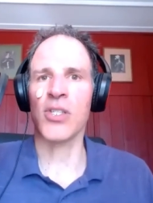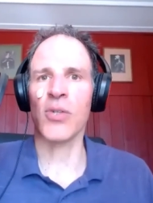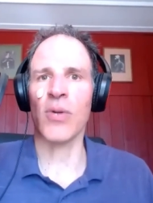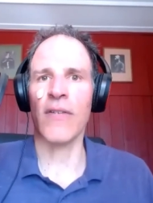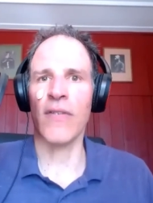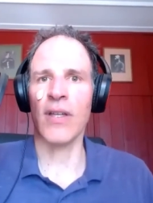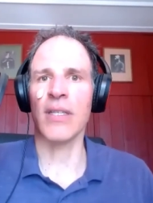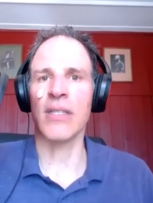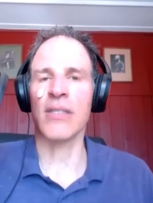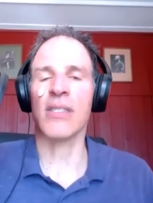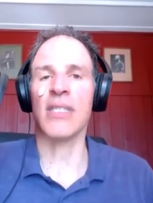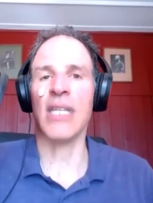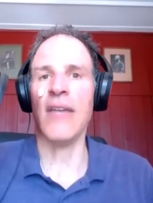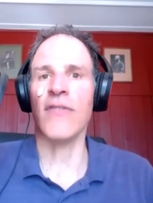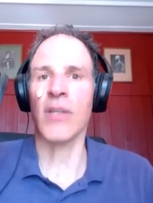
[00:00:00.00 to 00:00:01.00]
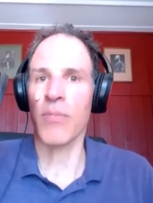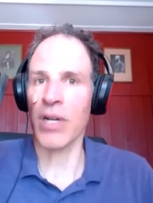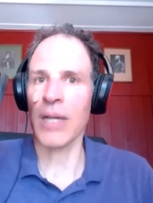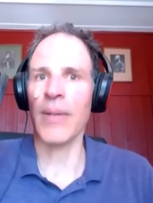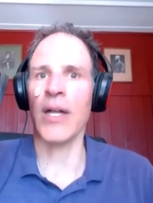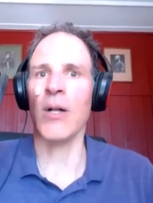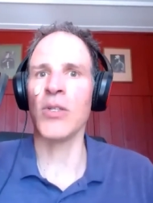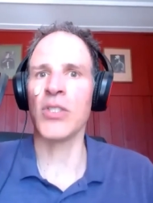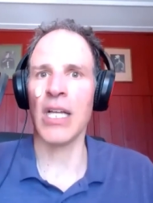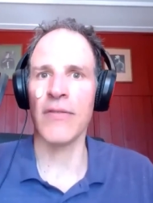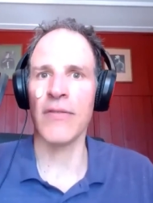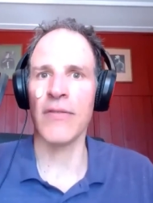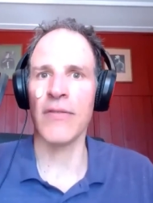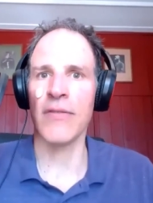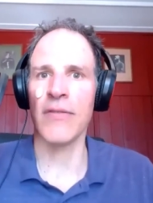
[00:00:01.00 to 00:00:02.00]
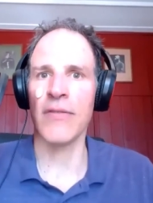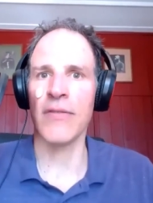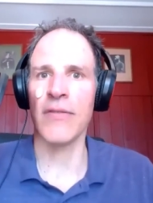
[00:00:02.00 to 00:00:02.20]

Do I feel it's safe to bring my whole self to work?